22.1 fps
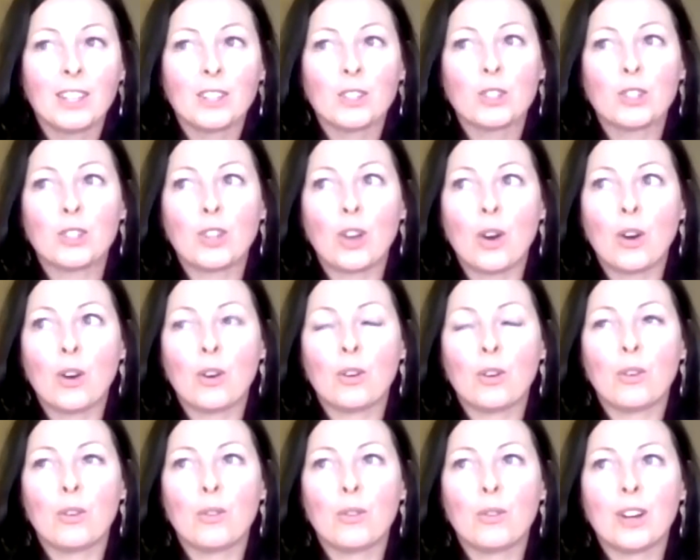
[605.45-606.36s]

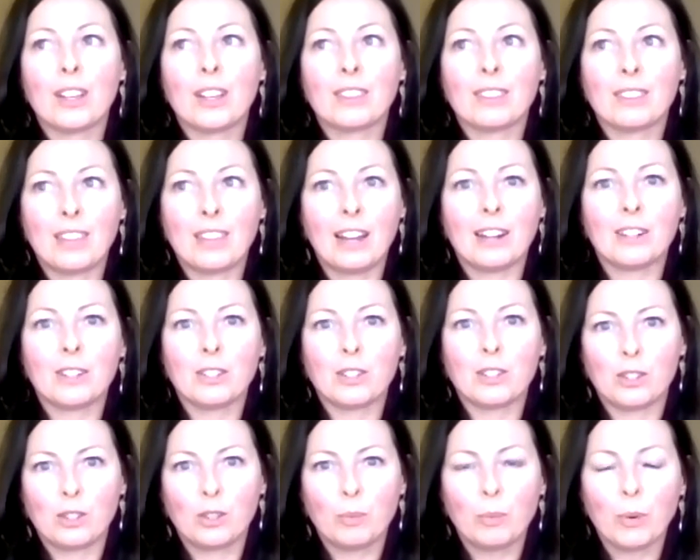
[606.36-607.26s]
So that
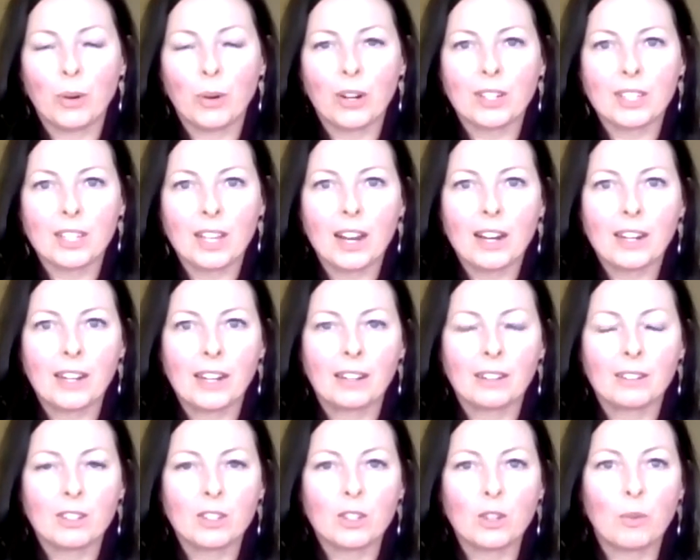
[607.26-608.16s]
is super
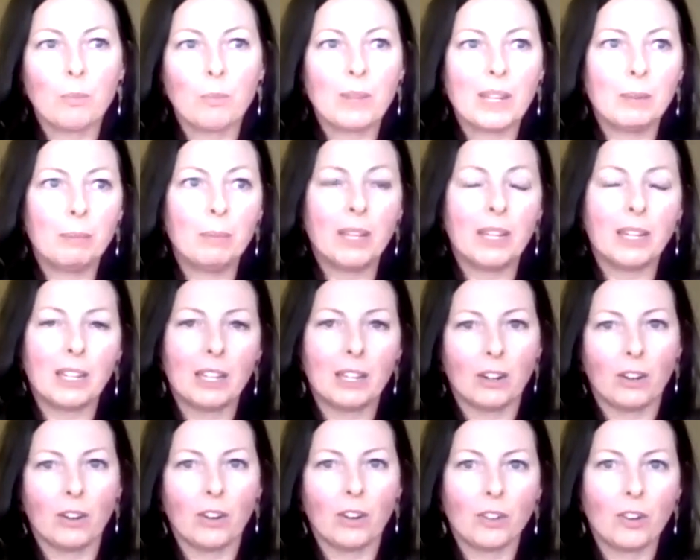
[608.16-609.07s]
exciting. So me being
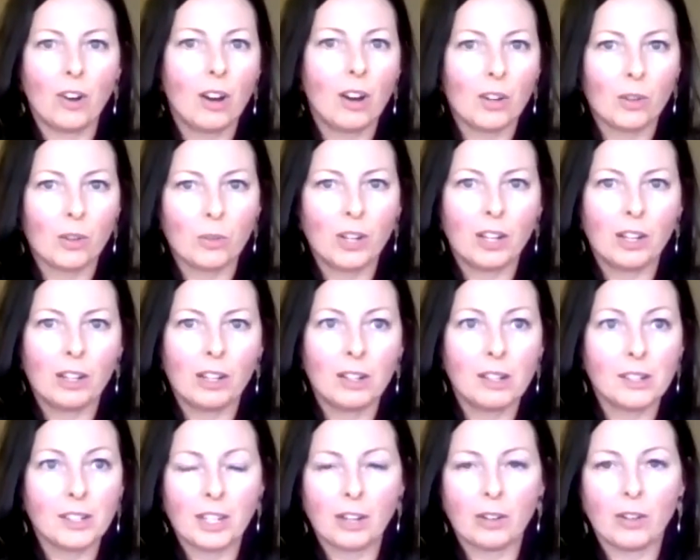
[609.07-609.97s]
here in Ottawa,
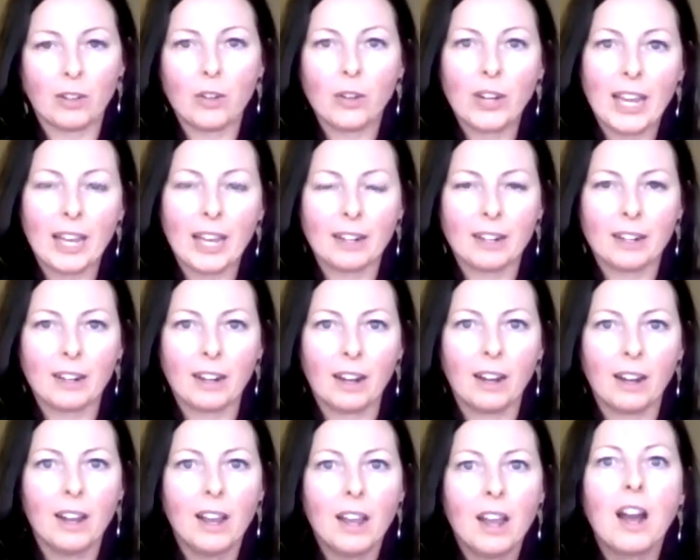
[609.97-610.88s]
Ontario,
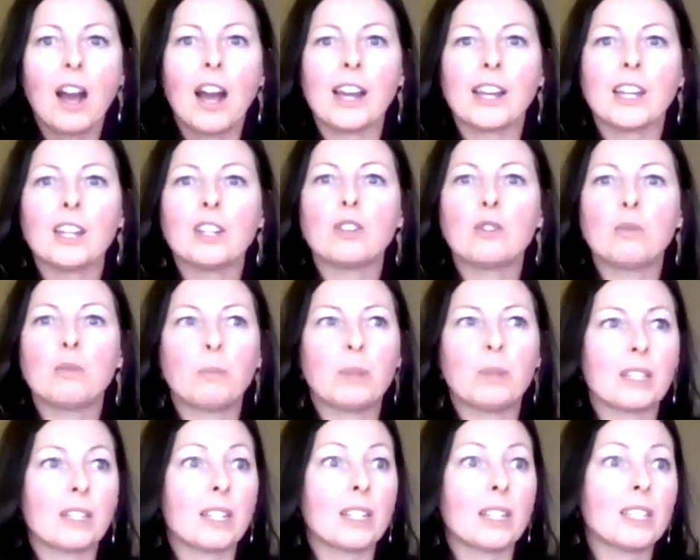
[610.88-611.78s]
Canada, I can do
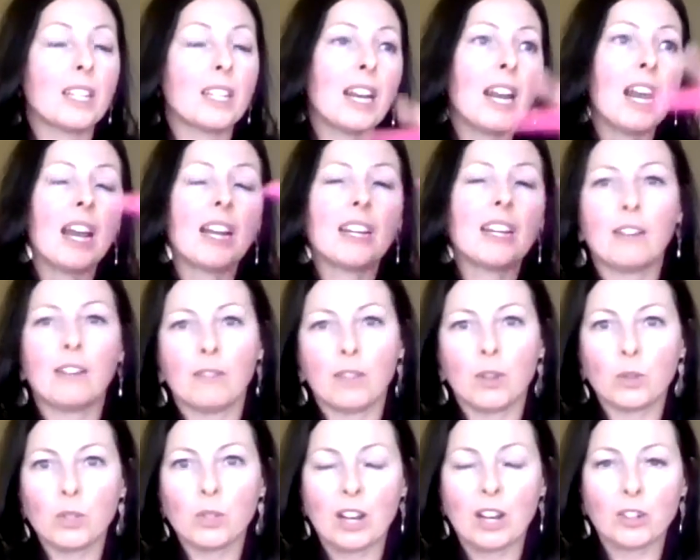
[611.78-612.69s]
business in any of
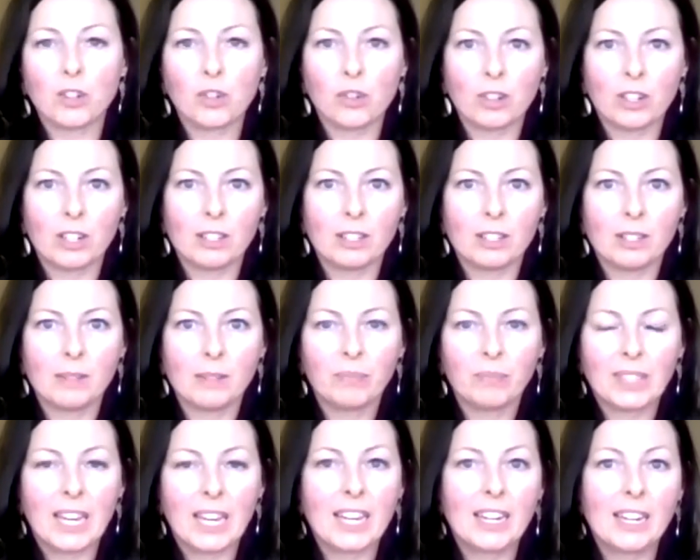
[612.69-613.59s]
those countries.
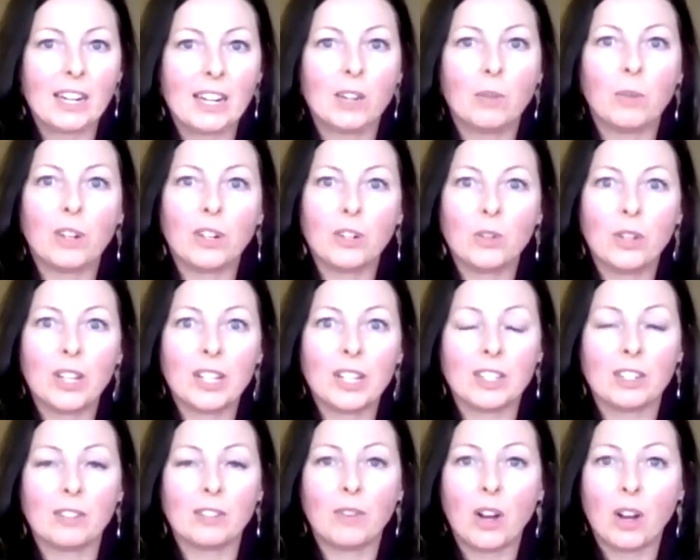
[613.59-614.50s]
And anyone who
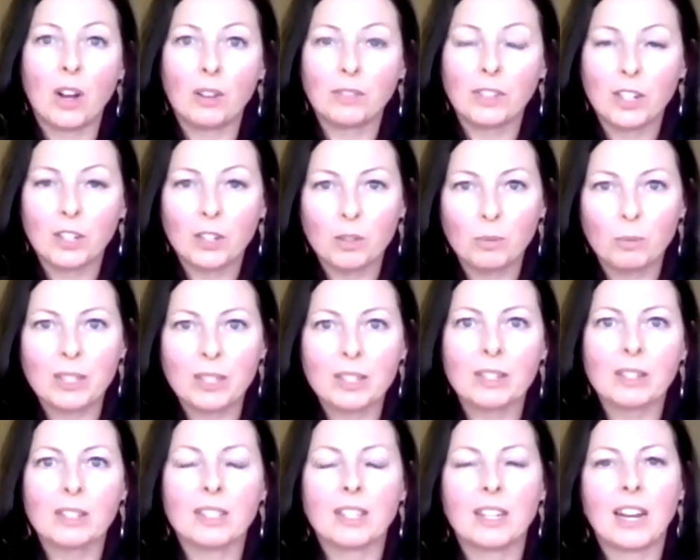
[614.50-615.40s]
gets involved can do
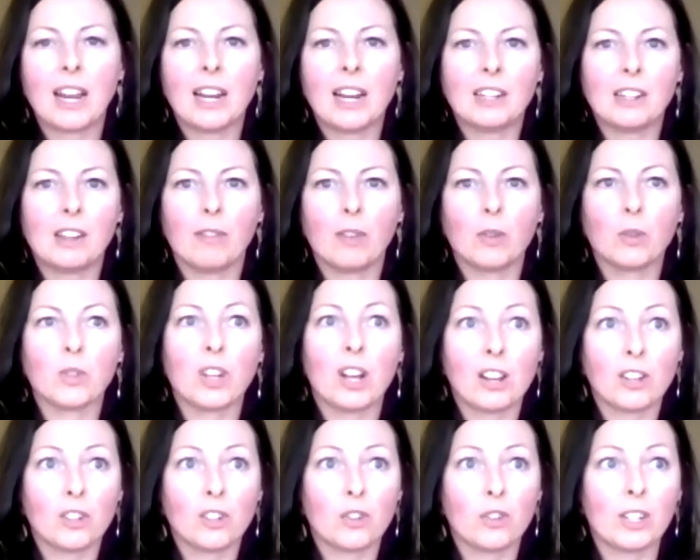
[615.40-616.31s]
business in any of those
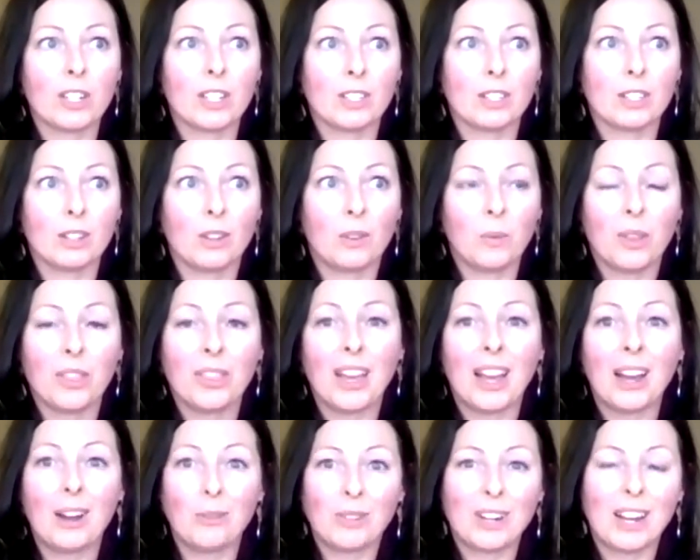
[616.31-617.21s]
countries
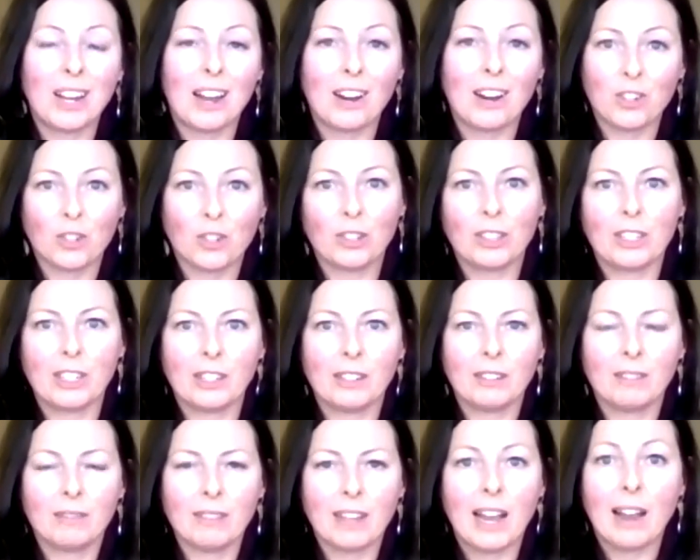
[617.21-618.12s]
without
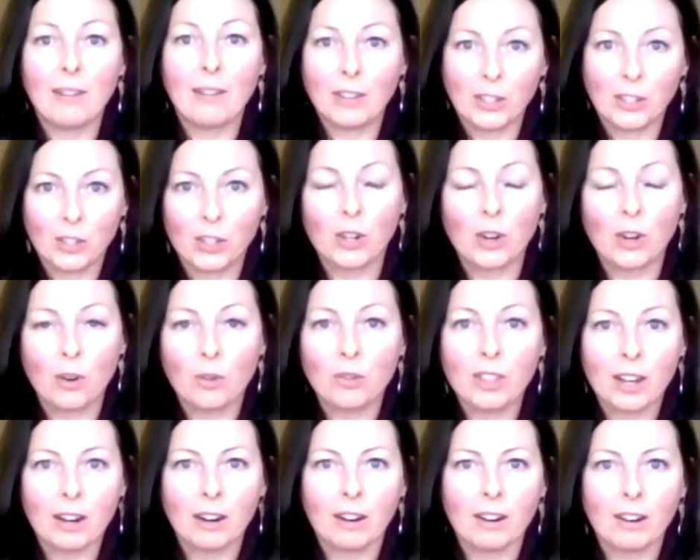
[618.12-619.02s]
actually having to go
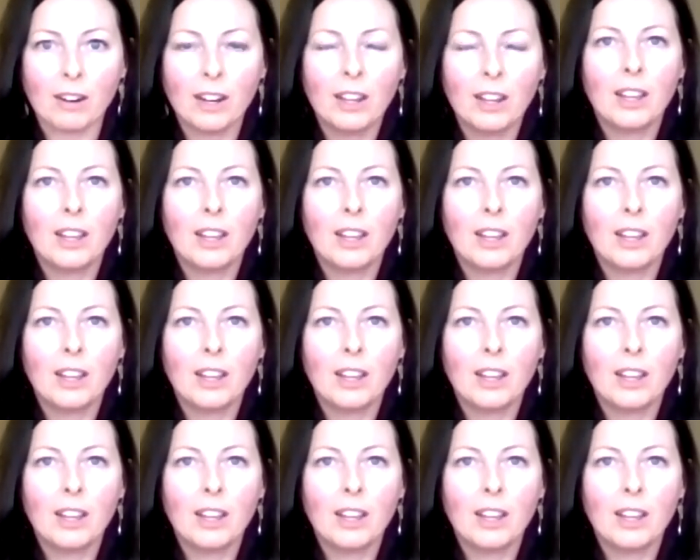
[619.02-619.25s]
there.